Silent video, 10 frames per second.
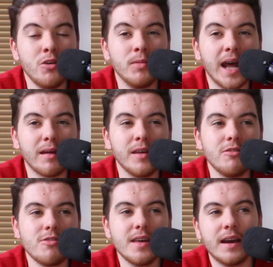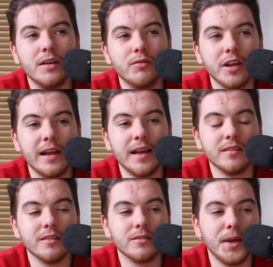moment, I think she kind of
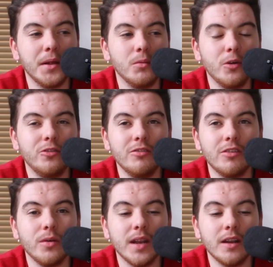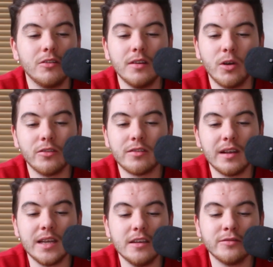realizes as well what she's doing and she wants to
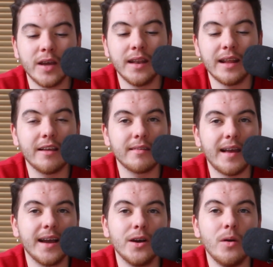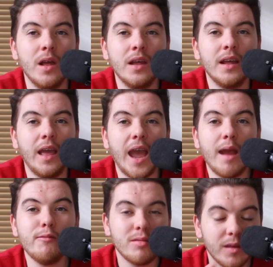leave, and that's how
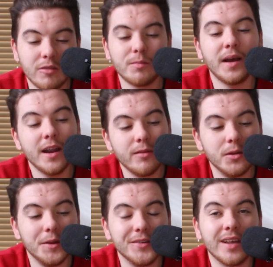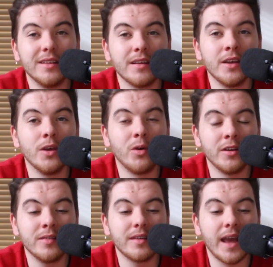everything spirals into her
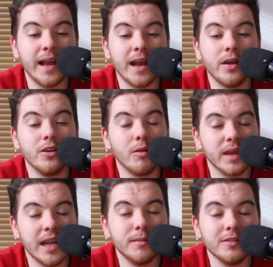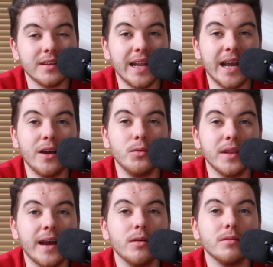wanting to get out and not being able to get out
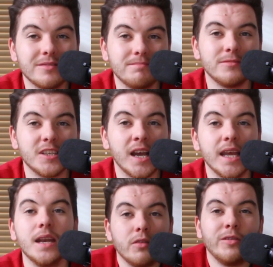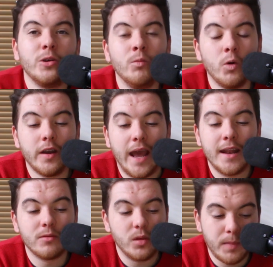without dying. So Volume 1
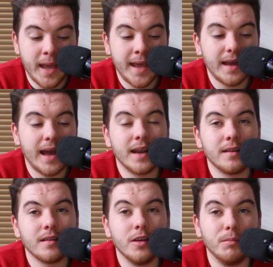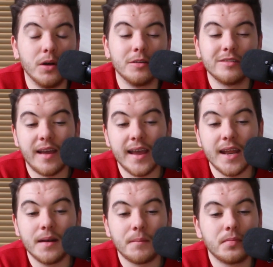ends with Peck and her boss
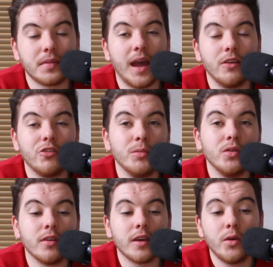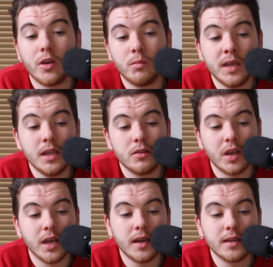dying, and she moves to Cocoa Beach
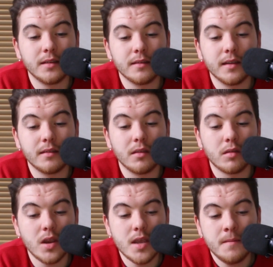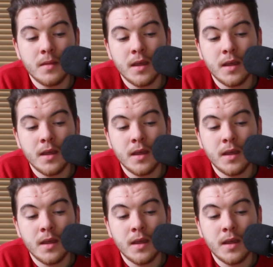in 1963